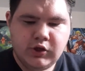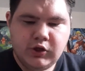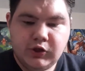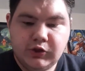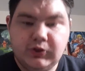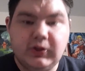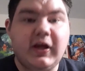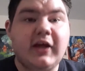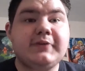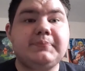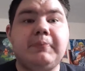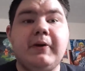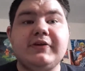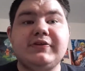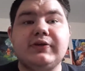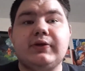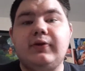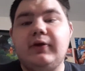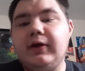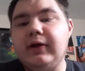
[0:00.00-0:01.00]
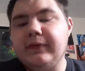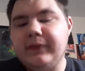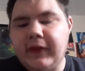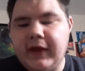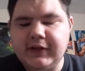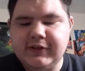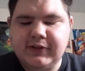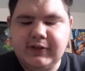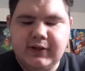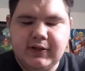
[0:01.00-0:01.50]
So that's basically it.
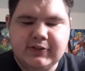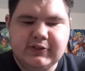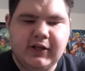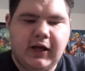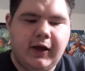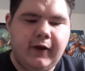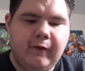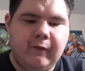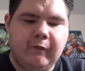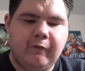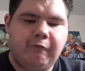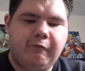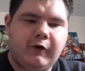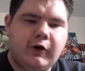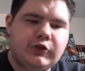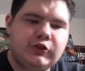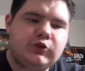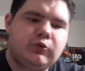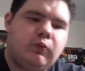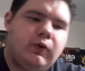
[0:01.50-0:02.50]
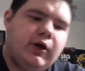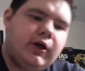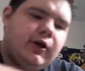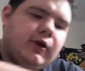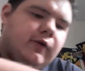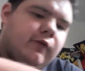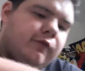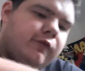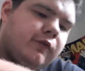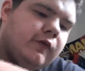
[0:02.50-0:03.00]
That's the entire first
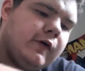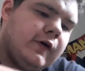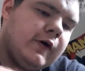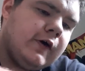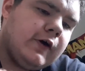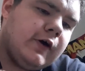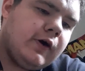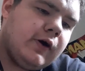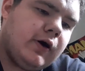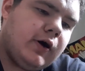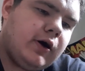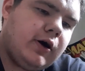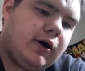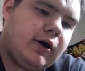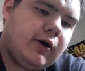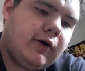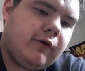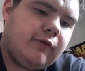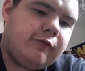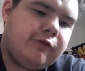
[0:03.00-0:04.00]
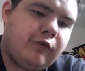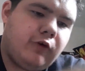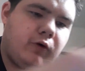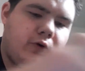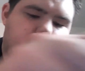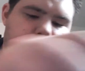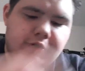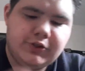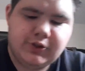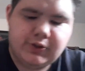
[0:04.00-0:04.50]
wave of
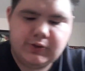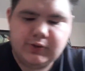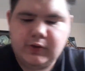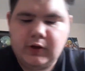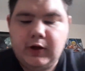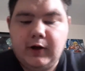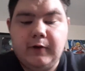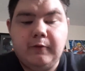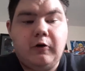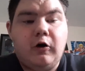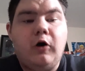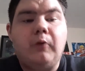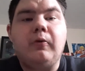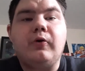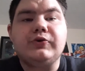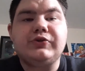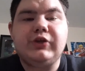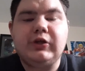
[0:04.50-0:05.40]
Origin, almost the